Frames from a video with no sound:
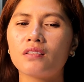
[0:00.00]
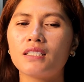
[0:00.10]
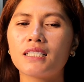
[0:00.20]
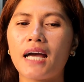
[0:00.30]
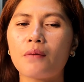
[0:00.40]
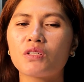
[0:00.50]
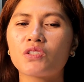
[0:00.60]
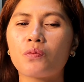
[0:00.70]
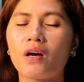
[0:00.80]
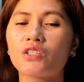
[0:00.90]
The time
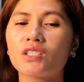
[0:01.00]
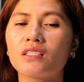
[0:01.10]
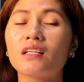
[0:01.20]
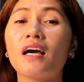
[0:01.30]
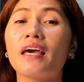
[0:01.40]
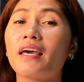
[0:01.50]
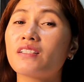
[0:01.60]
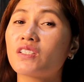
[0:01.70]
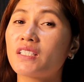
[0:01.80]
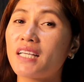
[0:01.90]
expression
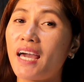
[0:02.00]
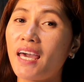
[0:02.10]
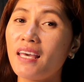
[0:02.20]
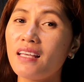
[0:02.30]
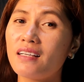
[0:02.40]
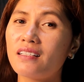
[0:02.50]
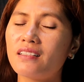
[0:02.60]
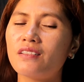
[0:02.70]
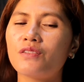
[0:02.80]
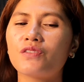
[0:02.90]
yesterday,
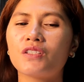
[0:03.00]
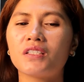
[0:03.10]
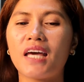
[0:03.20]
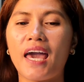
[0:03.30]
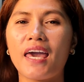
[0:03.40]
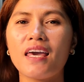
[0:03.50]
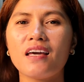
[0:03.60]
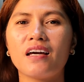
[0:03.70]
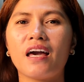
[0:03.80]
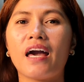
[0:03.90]
today,
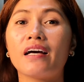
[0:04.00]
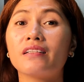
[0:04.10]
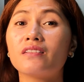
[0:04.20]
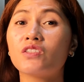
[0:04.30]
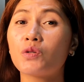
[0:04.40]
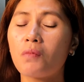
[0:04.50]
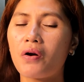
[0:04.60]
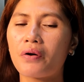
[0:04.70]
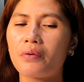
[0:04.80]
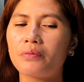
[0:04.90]
and
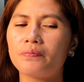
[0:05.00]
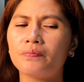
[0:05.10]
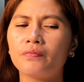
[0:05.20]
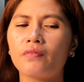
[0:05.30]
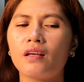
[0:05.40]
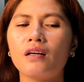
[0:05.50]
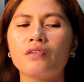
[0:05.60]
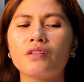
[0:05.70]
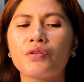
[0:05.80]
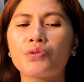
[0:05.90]
tomorrow.
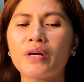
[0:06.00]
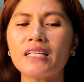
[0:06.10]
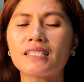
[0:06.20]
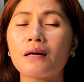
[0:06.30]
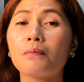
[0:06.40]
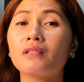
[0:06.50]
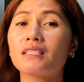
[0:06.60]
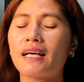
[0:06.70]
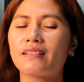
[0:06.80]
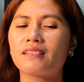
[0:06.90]
The three simple
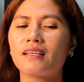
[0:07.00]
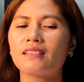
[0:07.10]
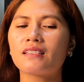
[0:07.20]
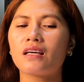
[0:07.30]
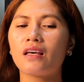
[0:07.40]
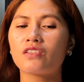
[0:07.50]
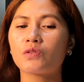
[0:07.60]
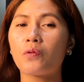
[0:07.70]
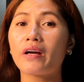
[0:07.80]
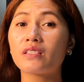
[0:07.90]
tenses
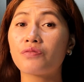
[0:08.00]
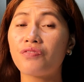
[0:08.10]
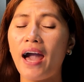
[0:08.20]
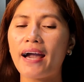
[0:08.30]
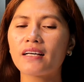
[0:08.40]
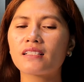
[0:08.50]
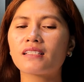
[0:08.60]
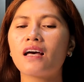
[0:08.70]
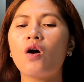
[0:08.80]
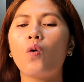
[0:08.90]
express
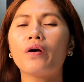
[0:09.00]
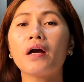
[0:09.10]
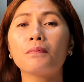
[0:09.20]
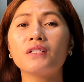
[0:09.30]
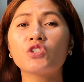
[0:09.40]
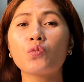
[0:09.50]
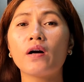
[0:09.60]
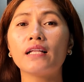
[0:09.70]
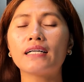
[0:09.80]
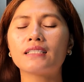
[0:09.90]
facts or
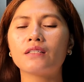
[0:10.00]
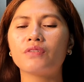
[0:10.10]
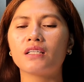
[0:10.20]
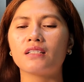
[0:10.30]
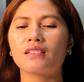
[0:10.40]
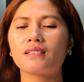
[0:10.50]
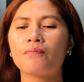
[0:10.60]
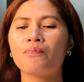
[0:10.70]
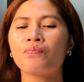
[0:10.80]
habitual activities.